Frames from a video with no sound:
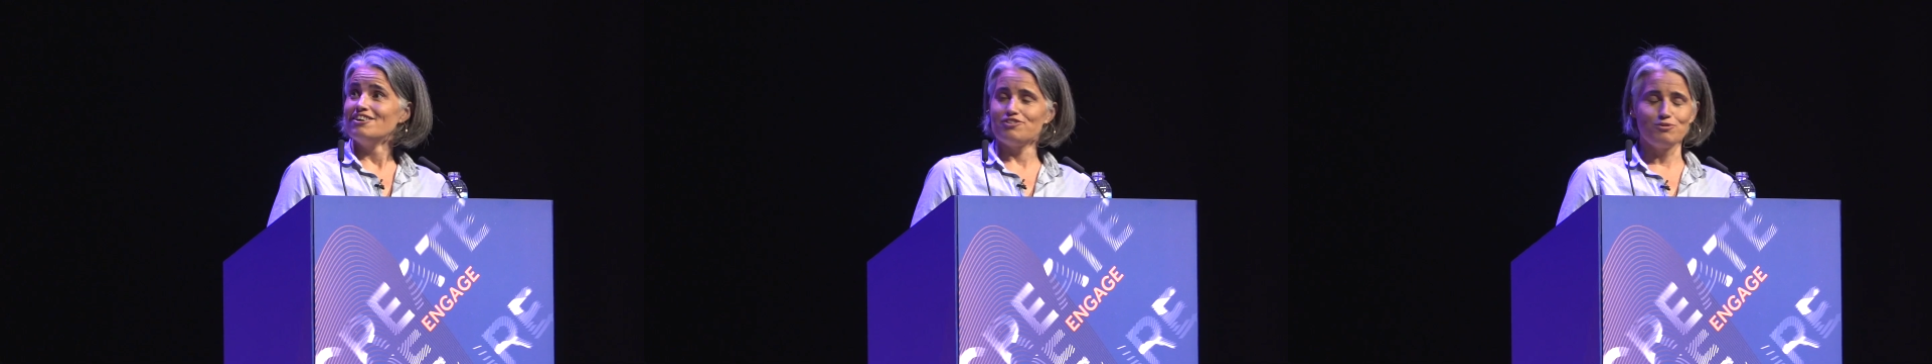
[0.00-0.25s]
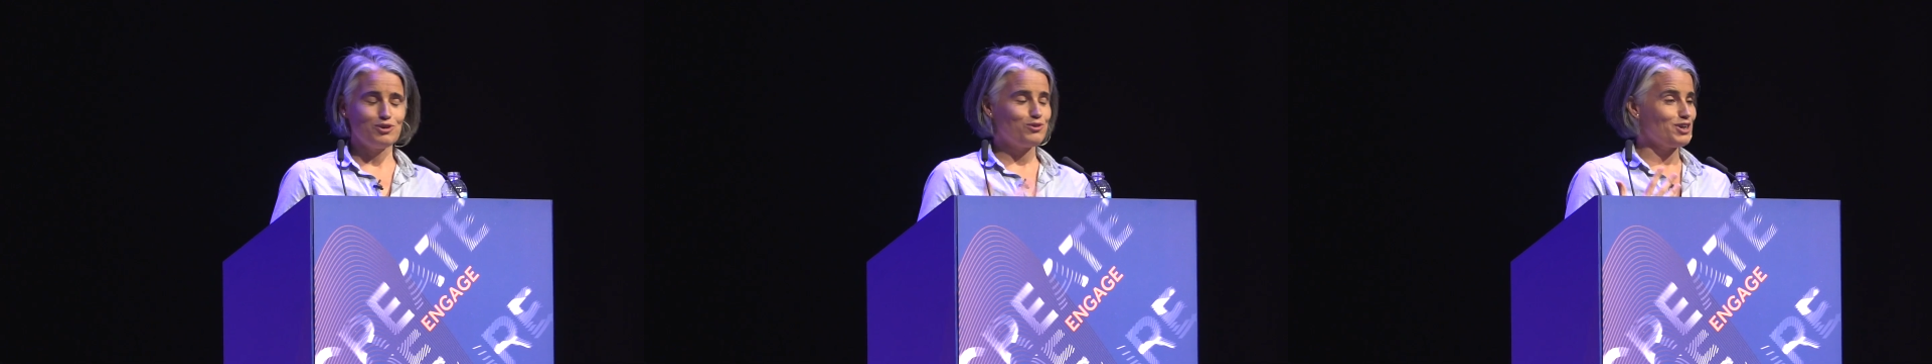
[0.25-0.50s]

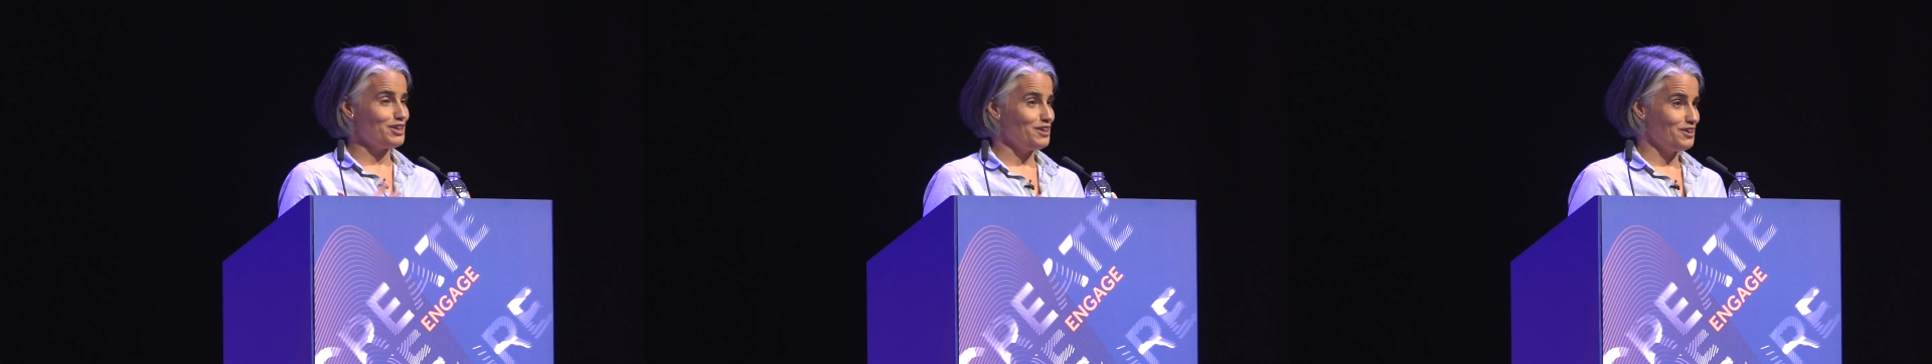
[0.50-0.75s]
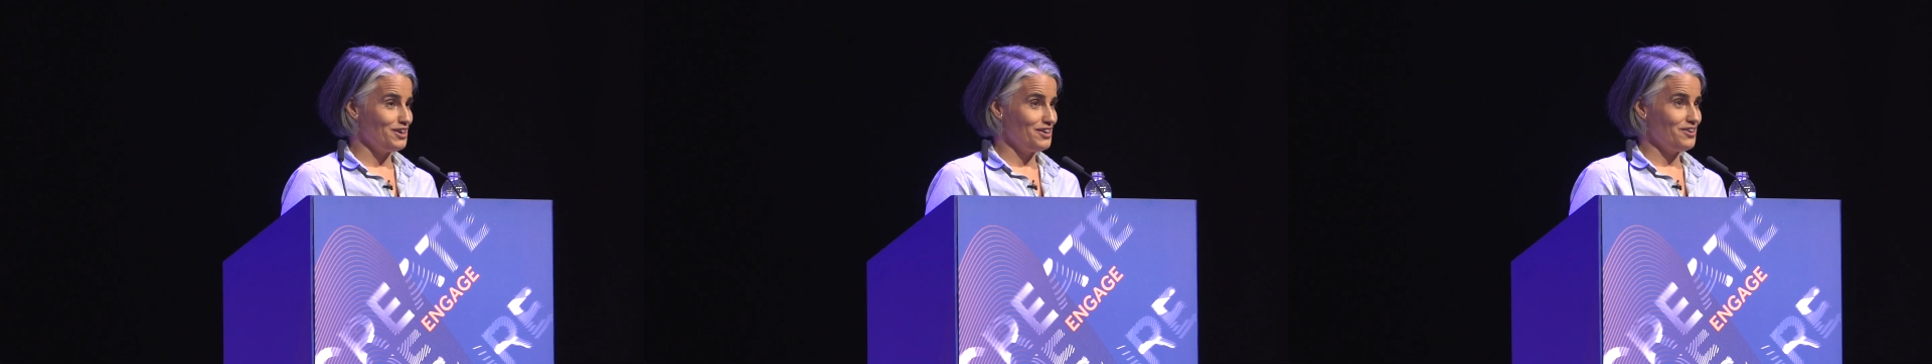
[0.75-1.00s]
So we quickly
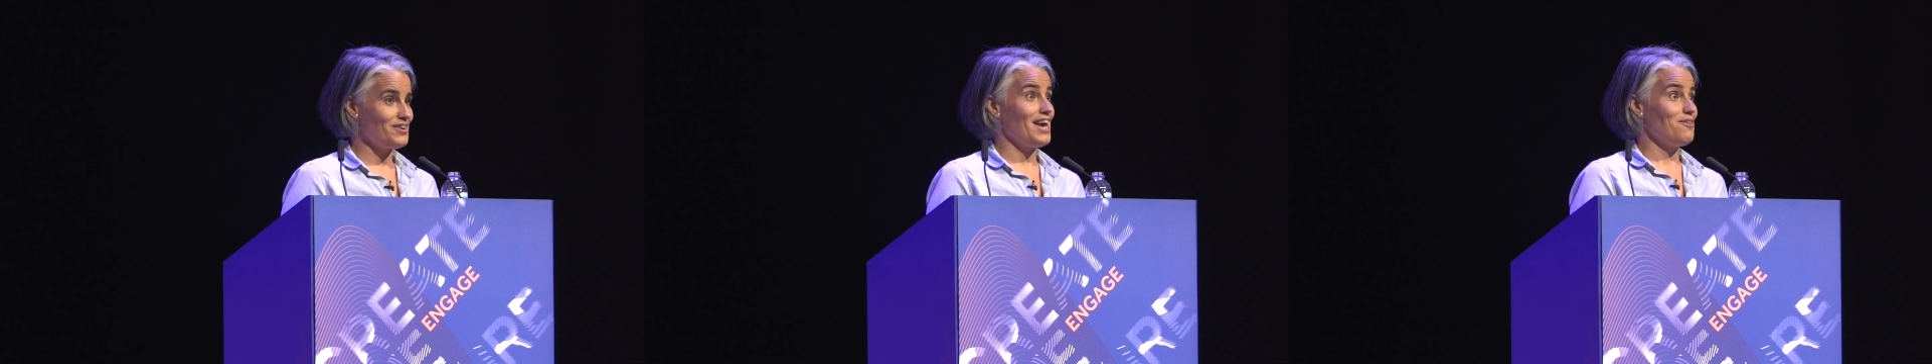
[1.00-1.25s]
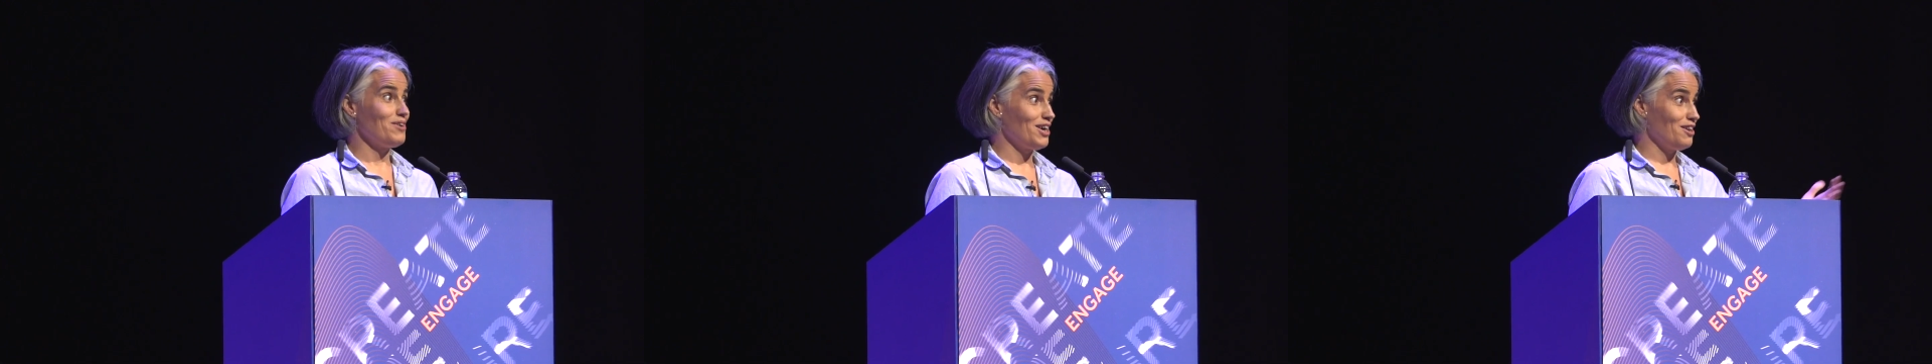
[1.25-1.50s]
learned,
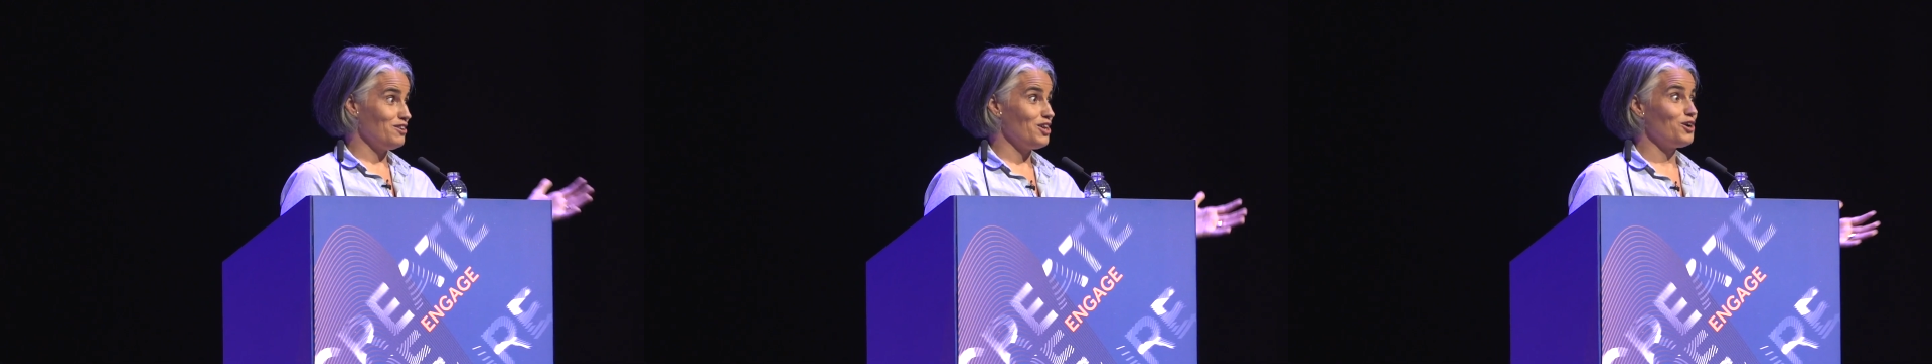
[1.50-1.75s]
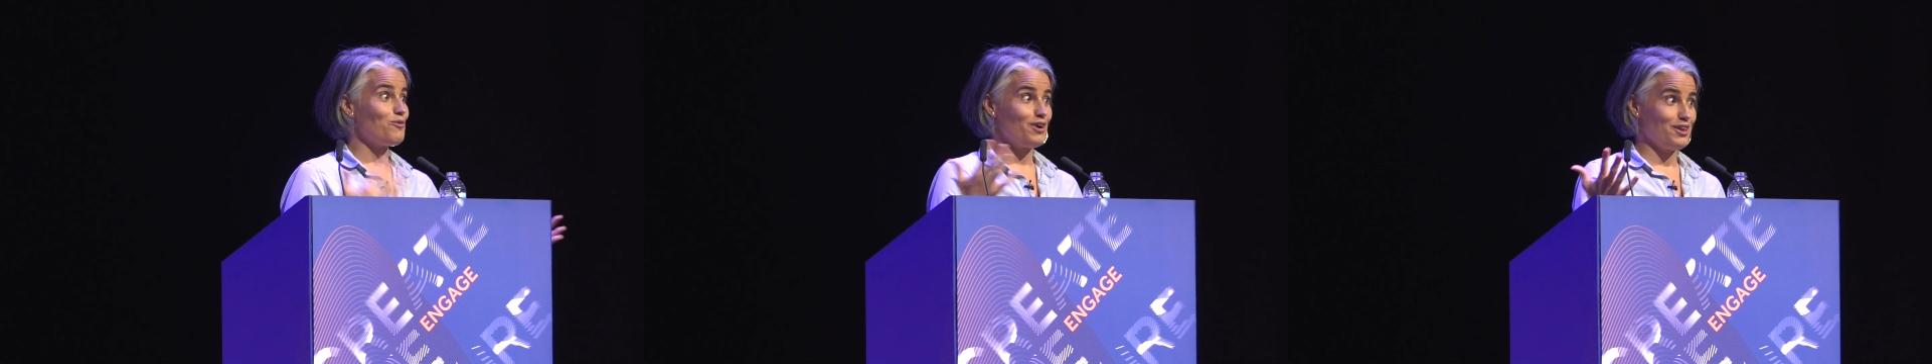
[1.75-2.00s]
okay, we gotta
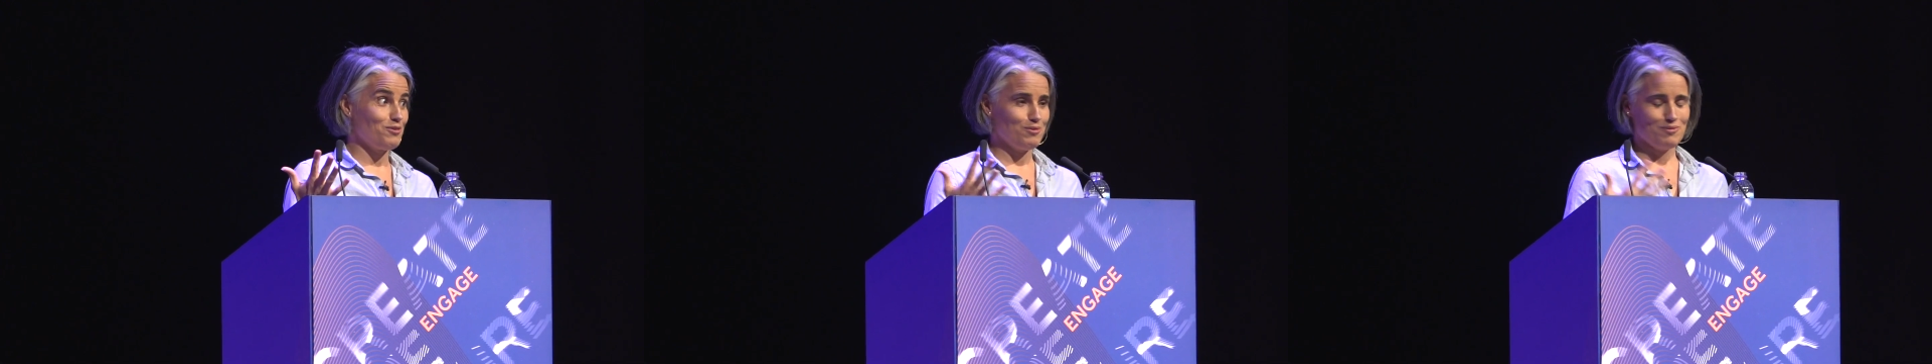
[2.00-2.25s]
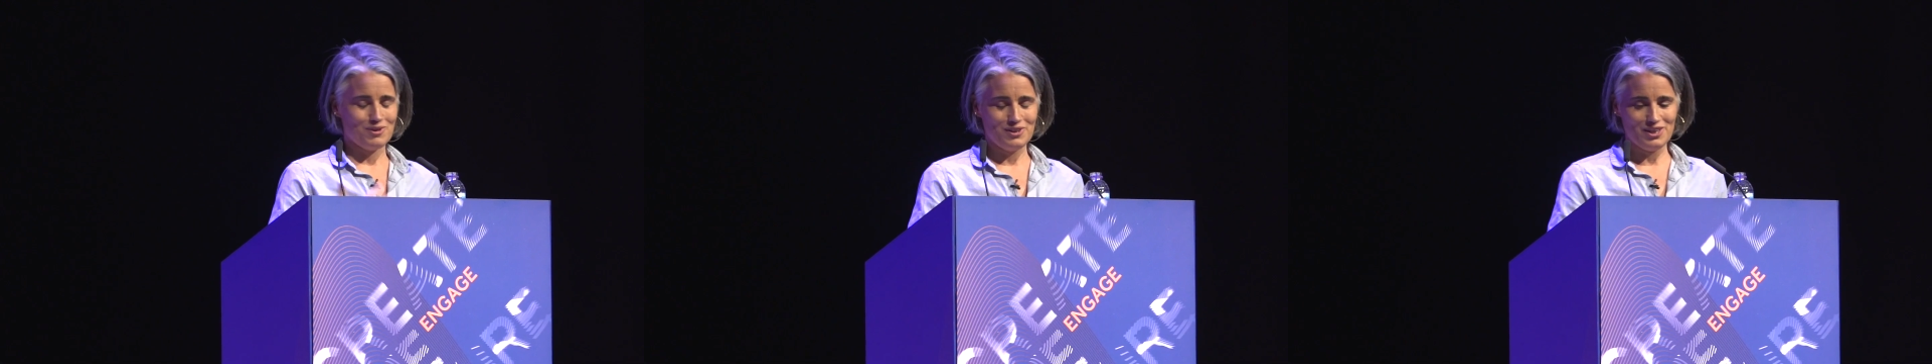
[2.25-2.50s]
look where other
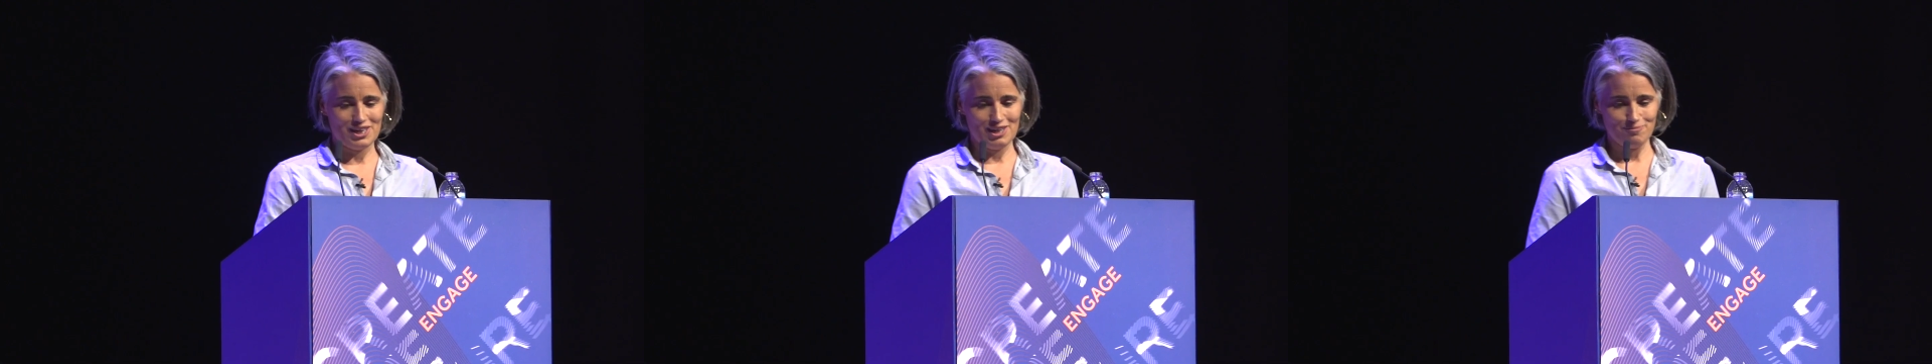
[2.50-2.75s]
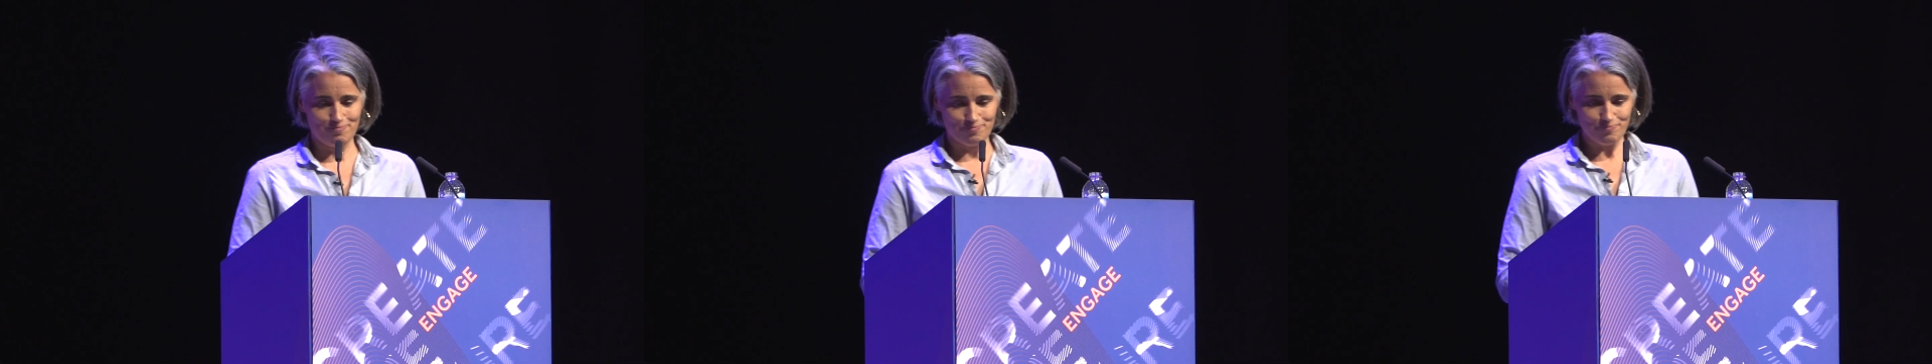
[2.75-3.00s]
people are
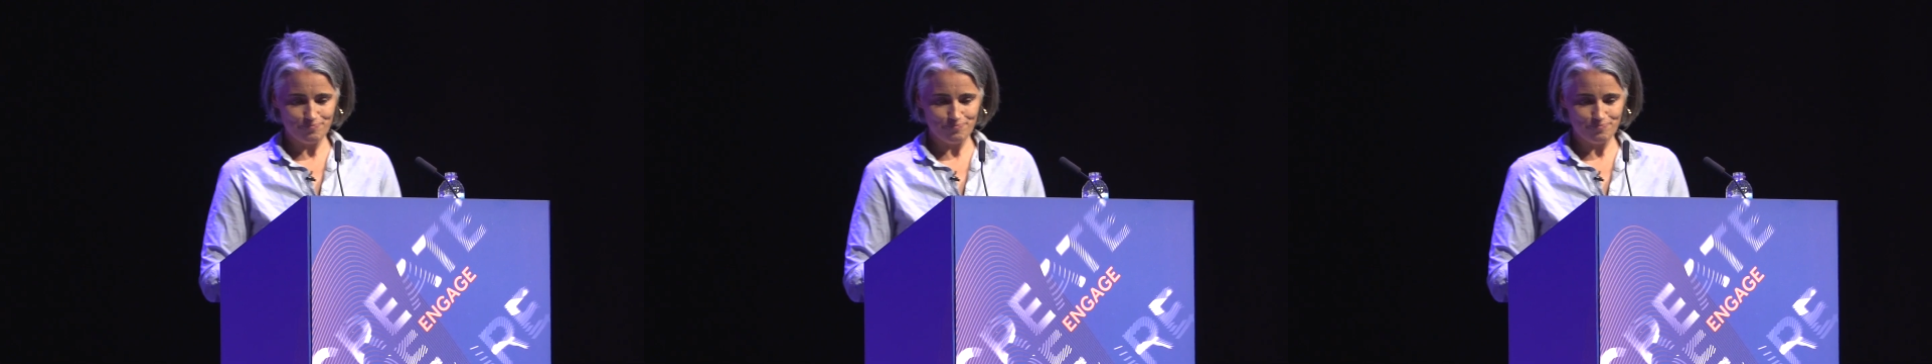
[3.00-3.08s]
looking.